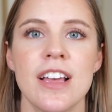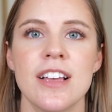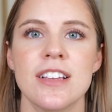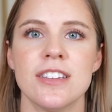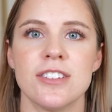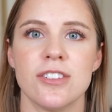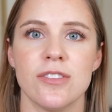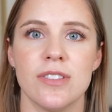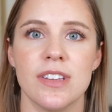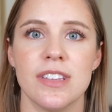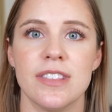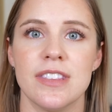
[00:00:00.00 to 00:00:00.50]

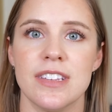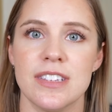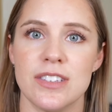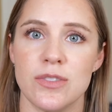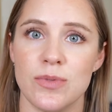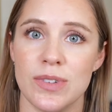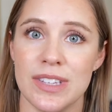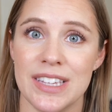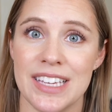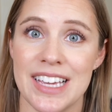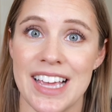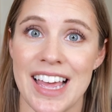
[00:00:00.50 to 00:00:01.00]
so that this
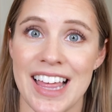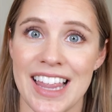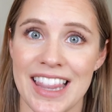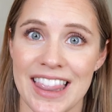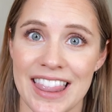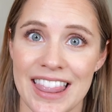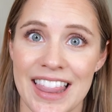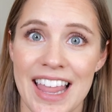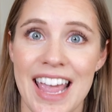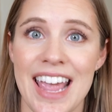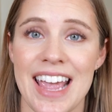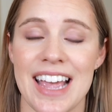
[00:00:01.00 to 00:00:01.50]
really
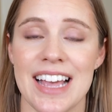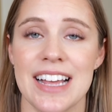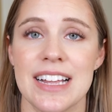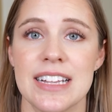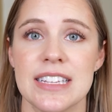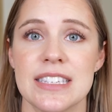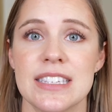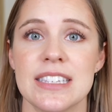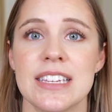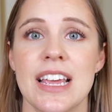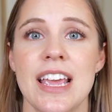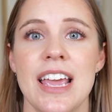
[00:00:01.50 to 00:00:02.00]

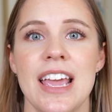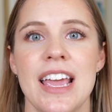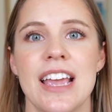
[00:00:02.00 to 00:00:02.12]
lands